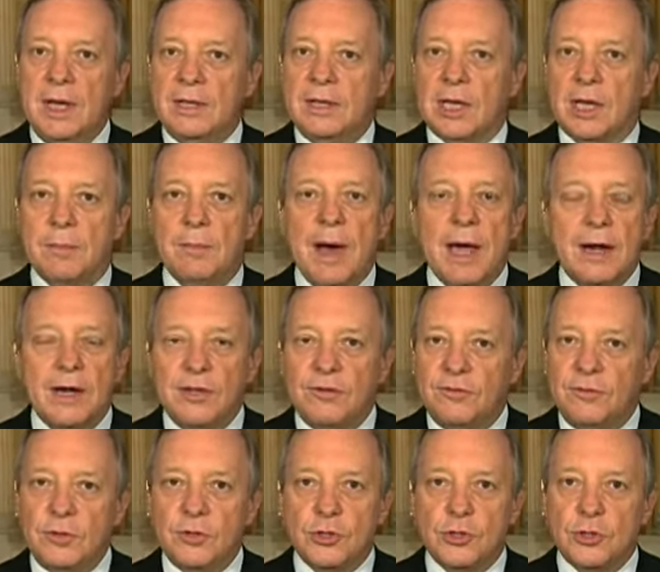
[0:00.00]
the Commodities
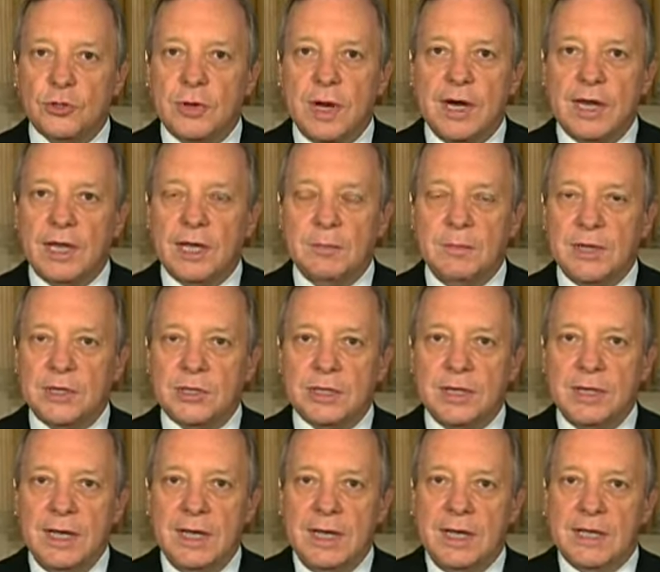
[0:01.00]
Future Trading
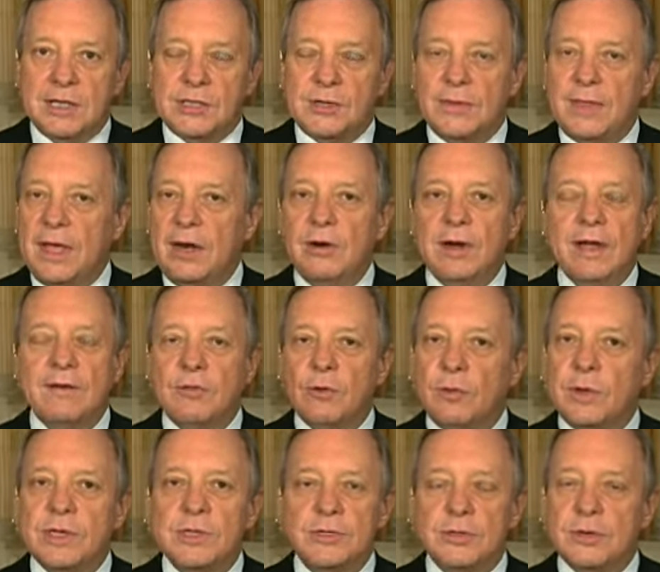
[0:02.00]
Commission, so they don't have the
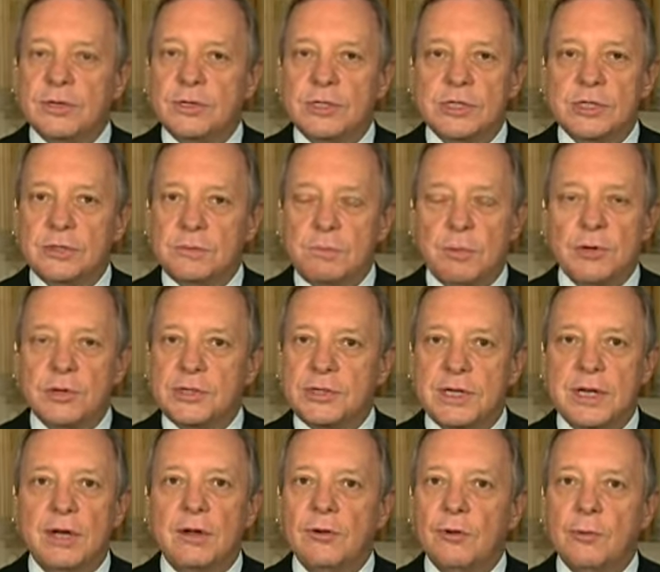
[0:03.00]
resources and
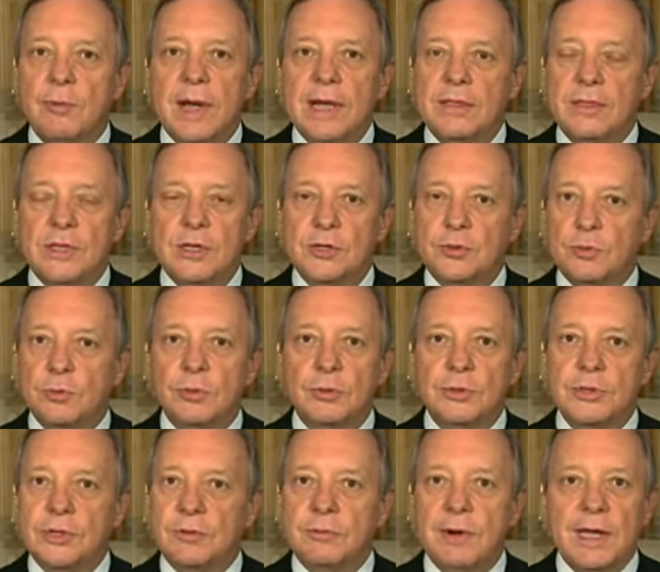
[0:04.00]
personnel to write these
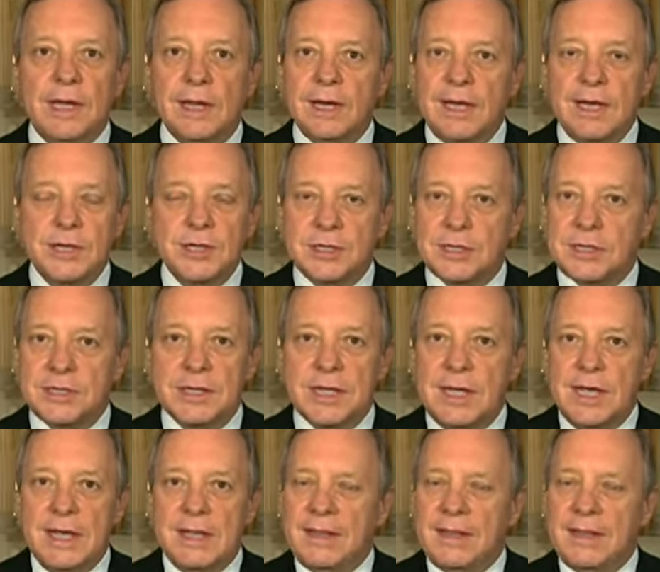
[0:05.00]
rules and regulations.